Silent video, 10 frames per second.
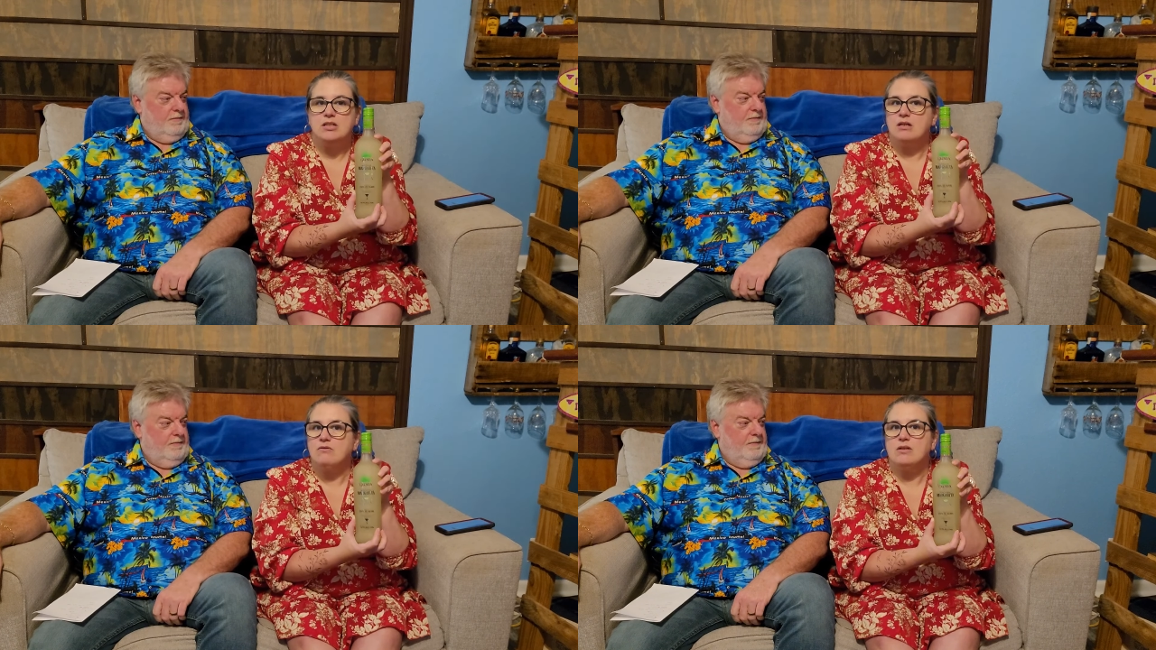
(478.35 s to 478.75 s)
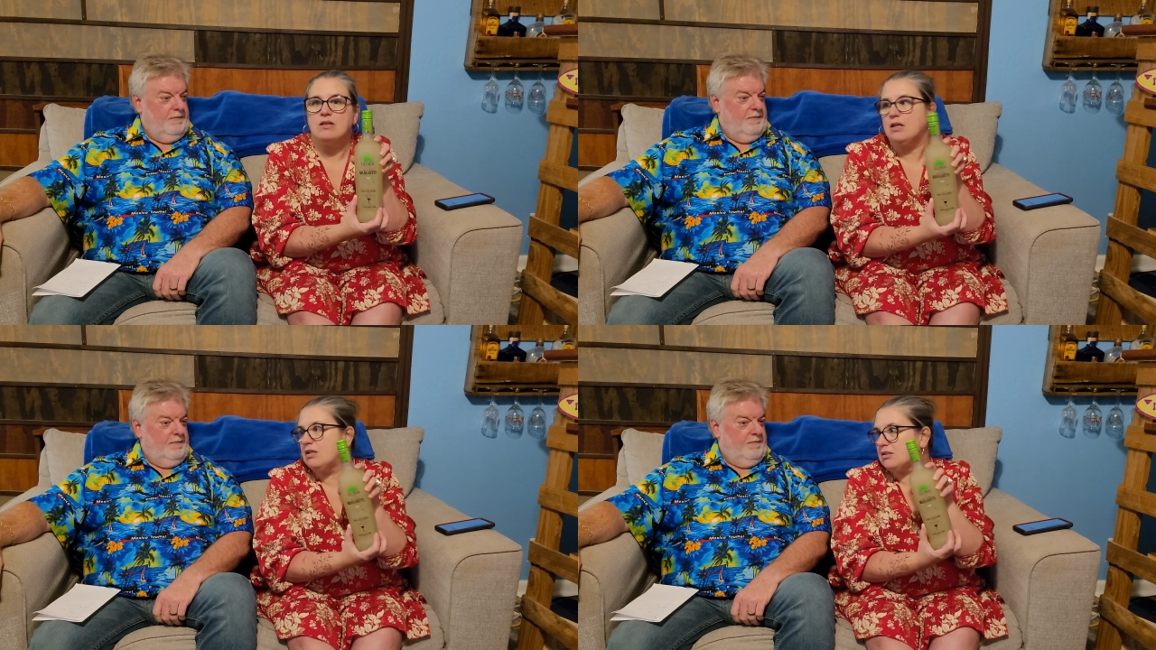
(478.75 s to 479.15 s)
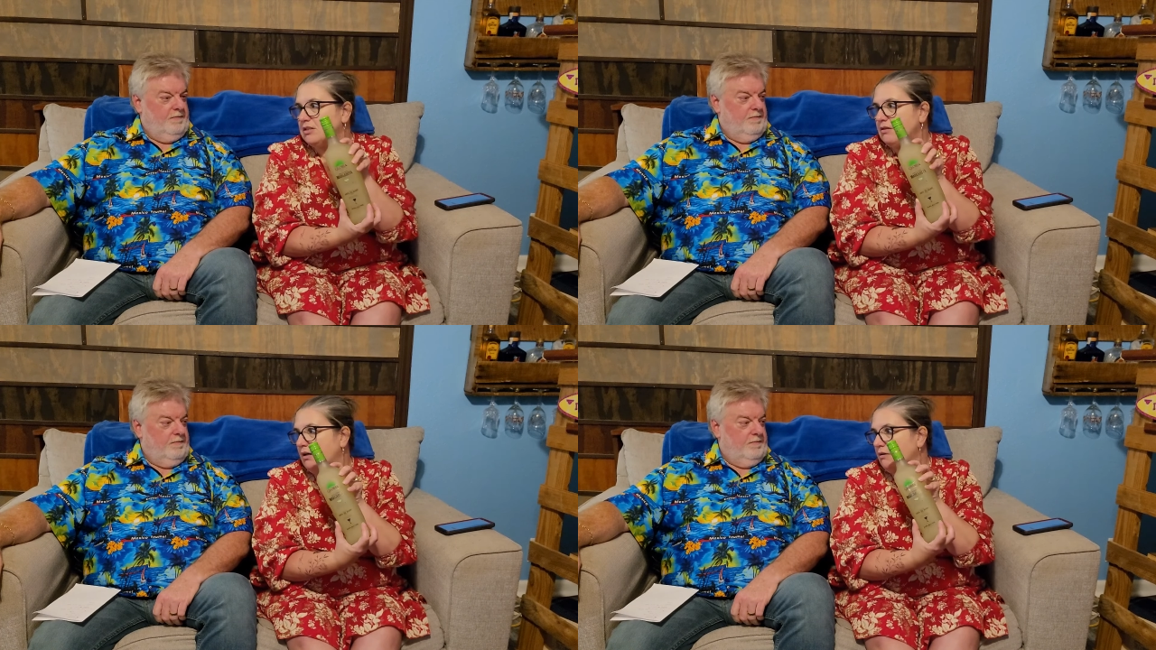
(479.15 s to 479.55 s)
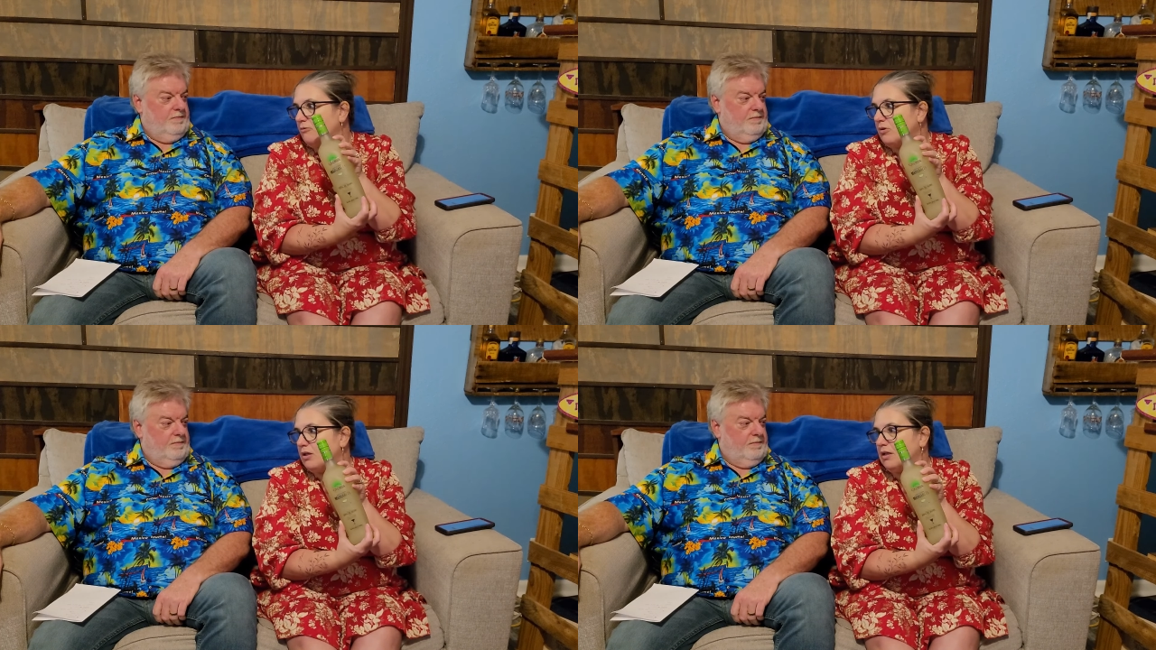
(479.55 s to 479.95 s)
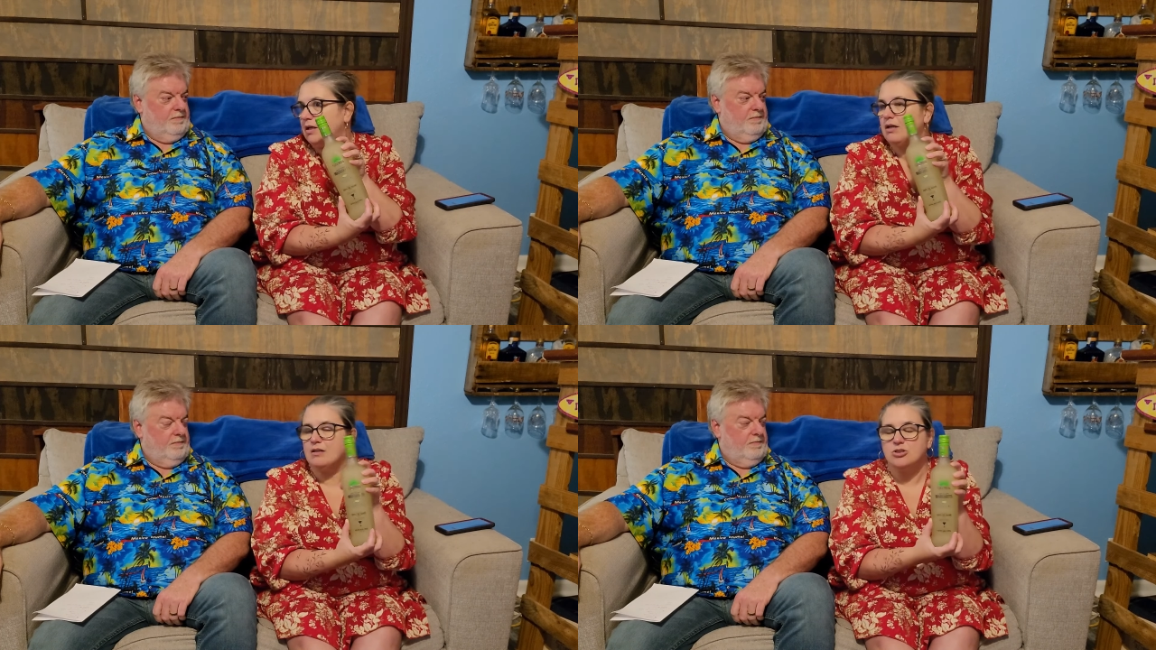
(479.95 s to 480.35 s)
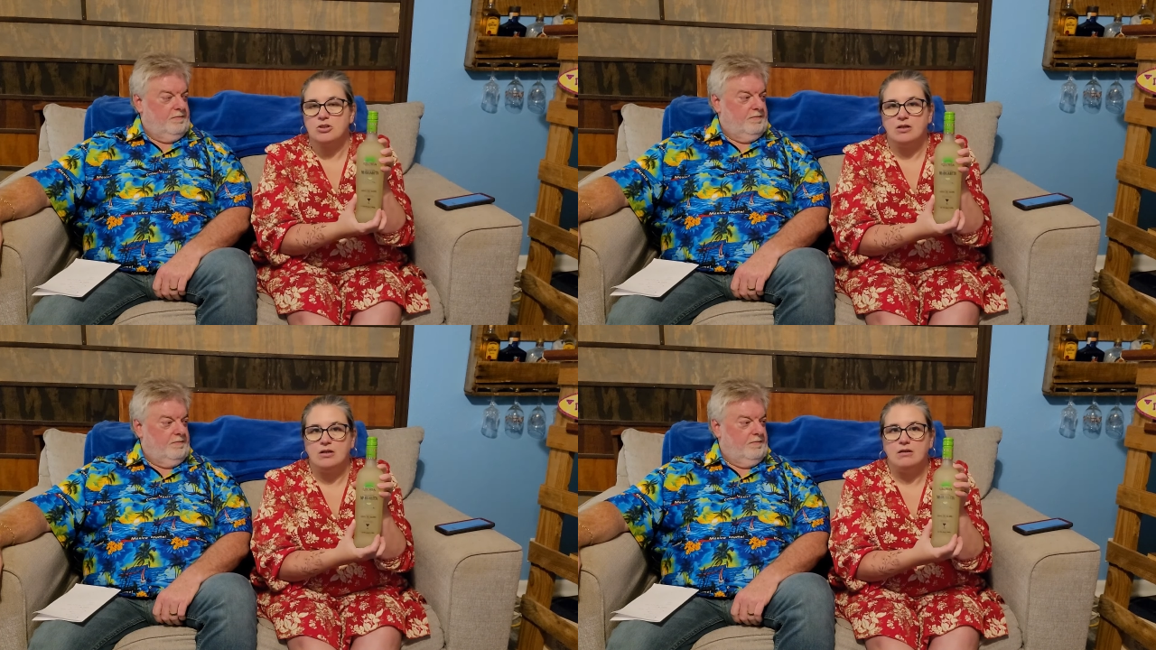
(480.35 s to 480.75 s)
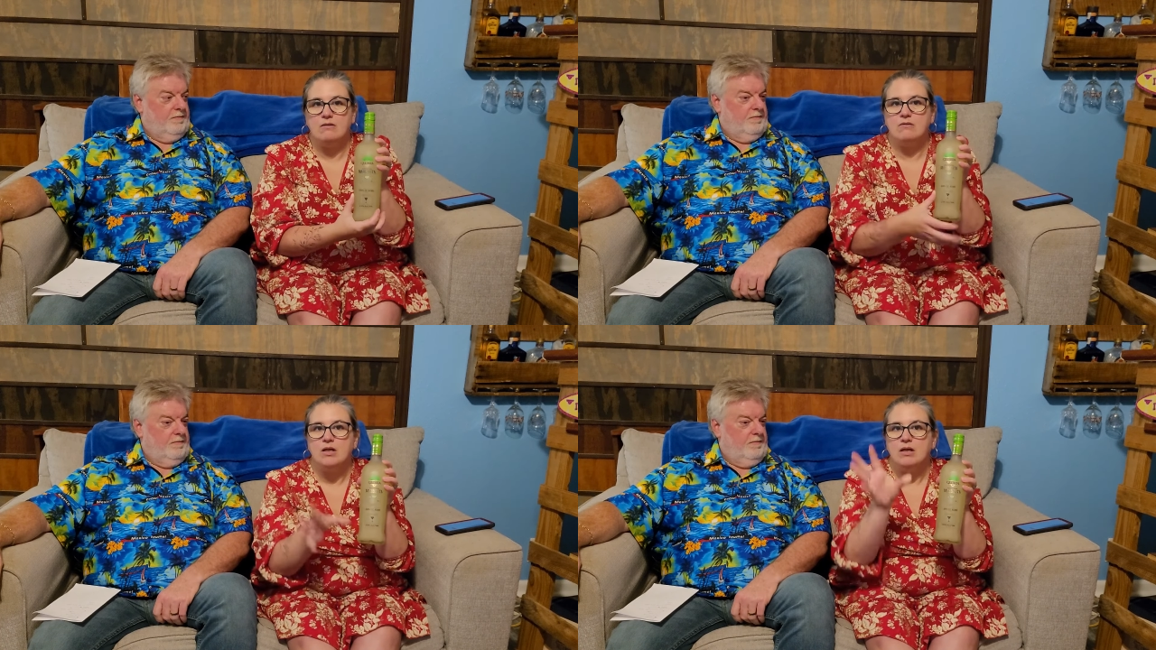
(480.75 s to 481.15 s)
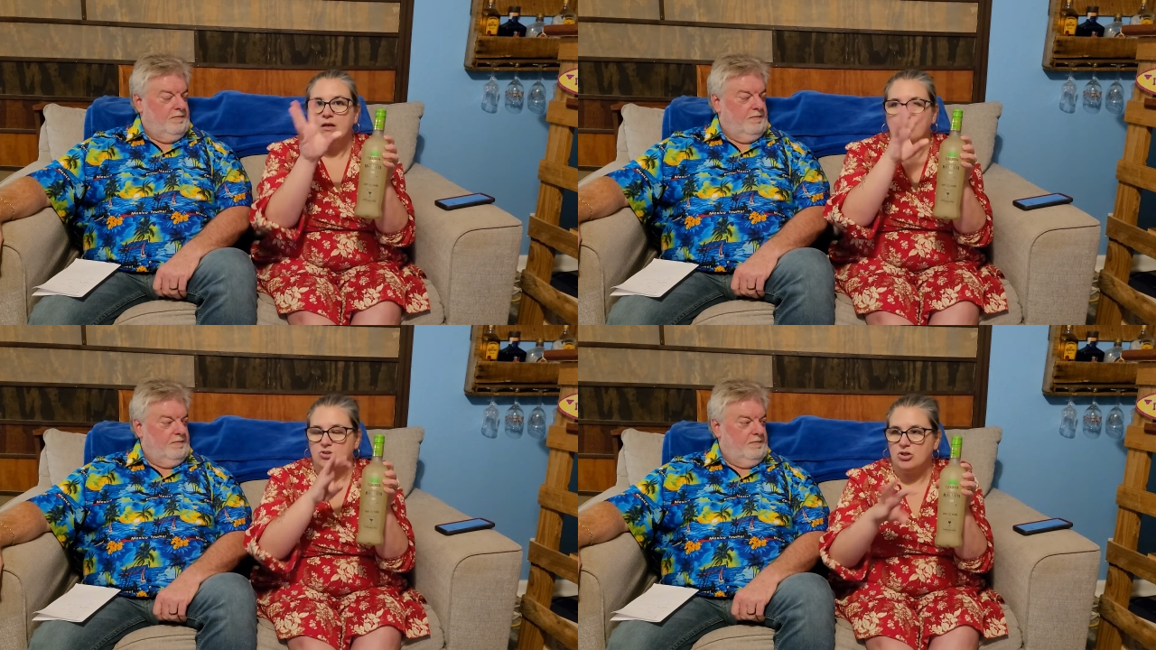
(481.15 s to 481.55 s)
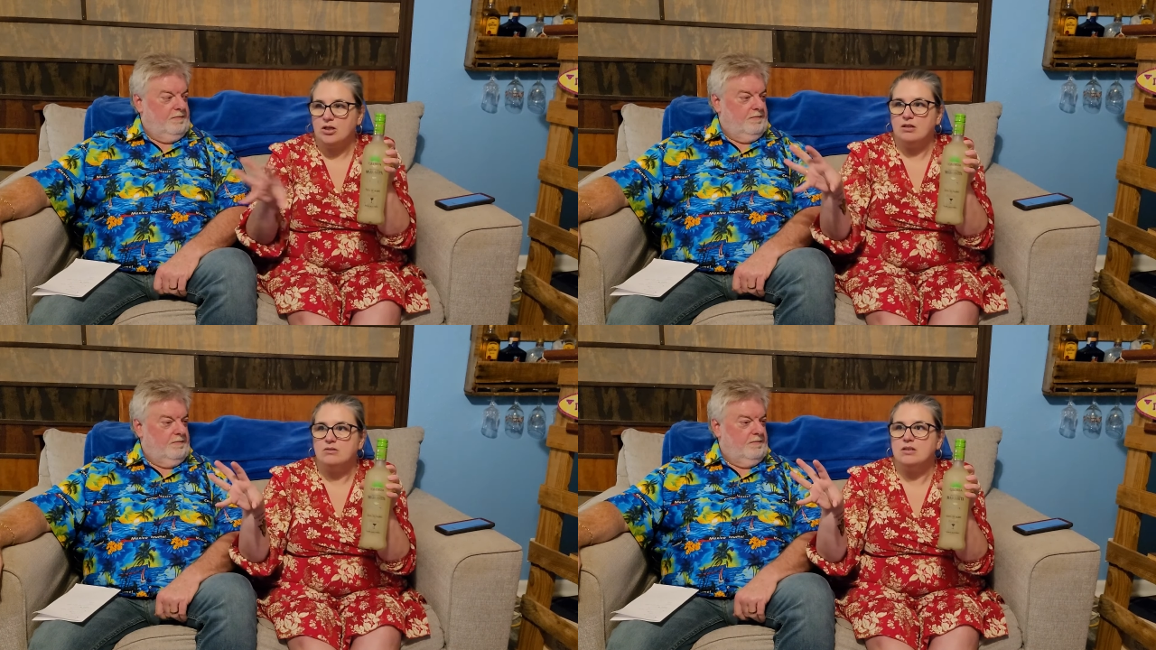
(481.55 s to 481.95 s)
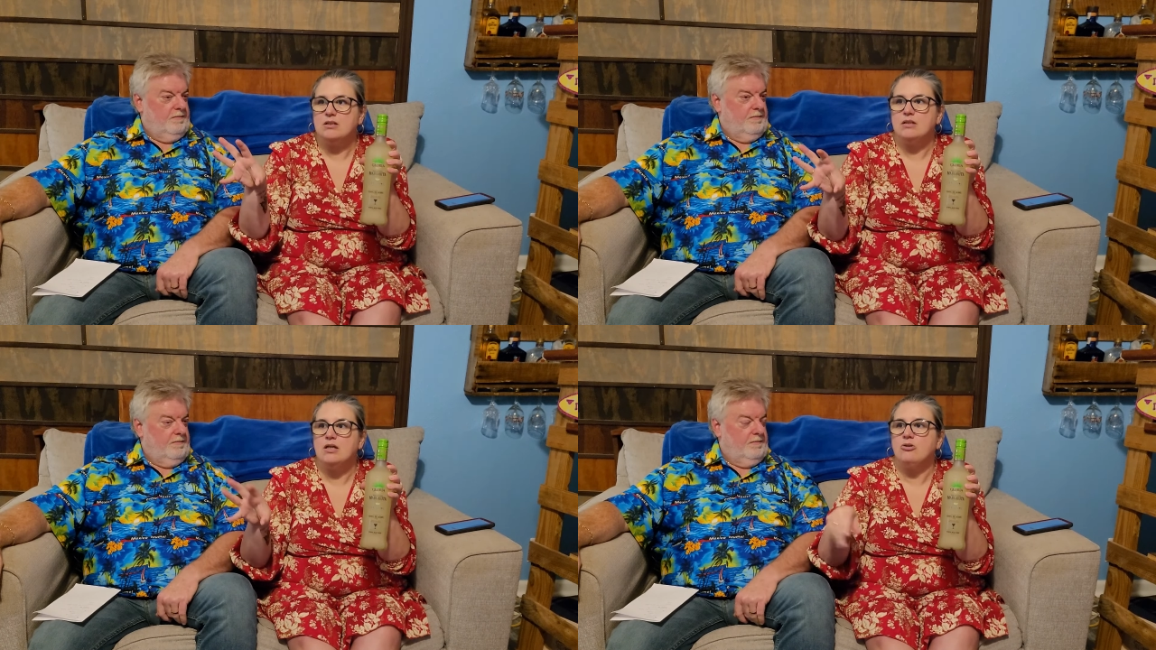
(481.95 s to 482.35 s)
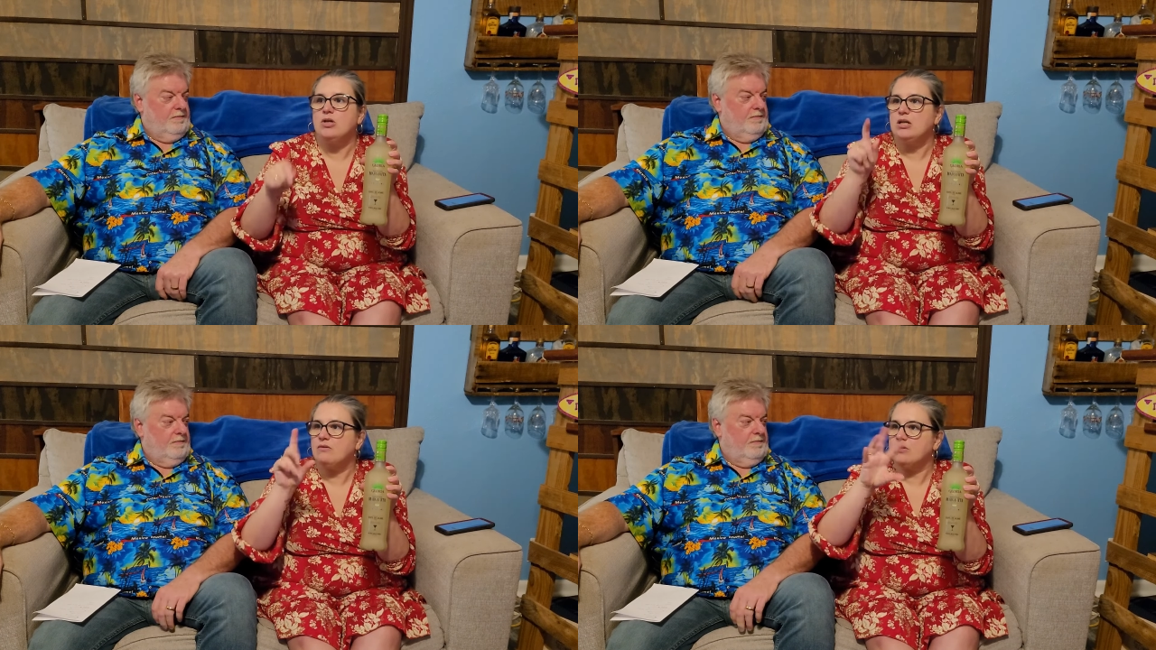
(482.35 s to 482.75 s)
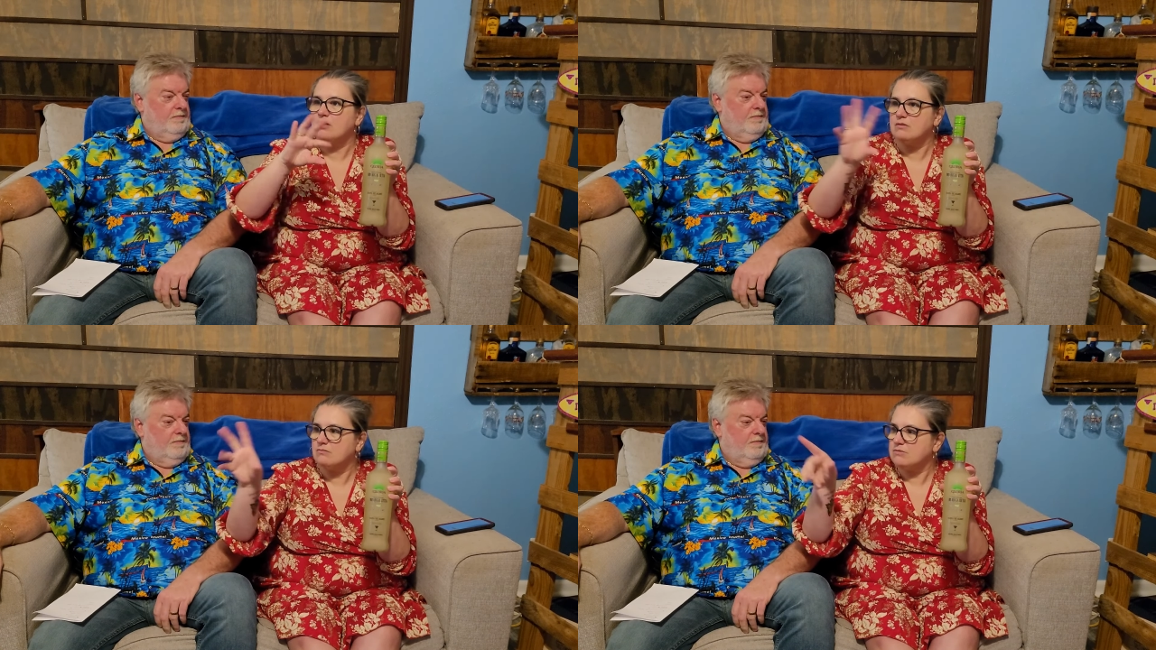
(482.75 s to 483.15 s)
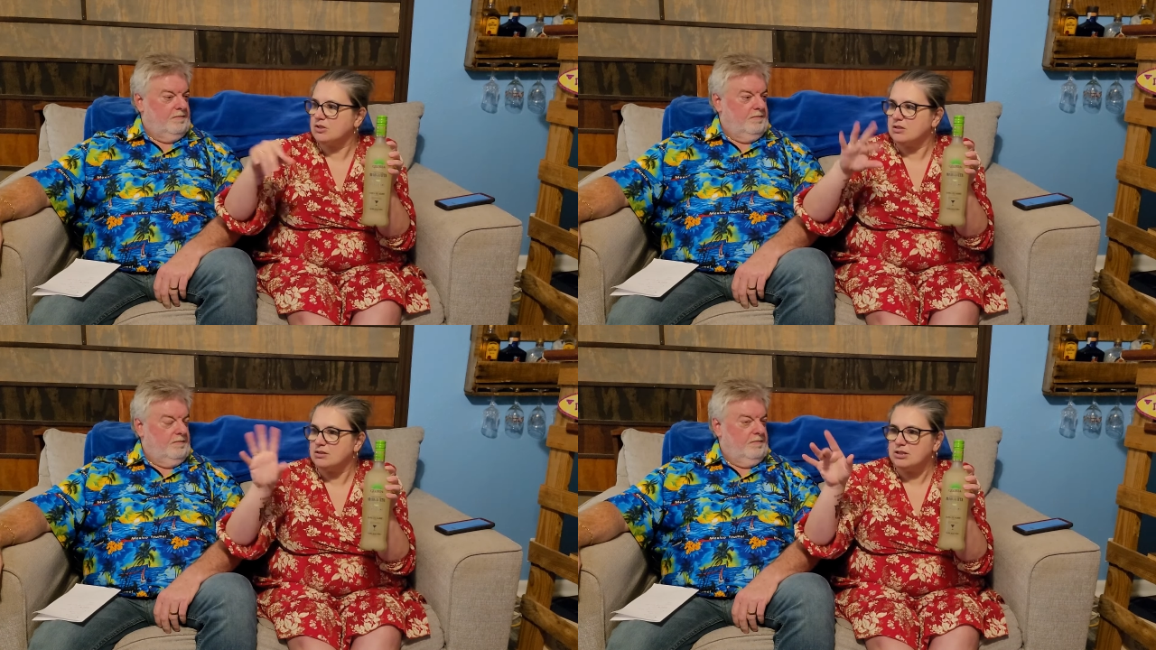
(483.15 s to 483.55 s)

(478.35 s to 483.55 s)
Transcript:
Speaker 1: Even he's, uh, where he asked John Heald, and John Heald said no. He even did the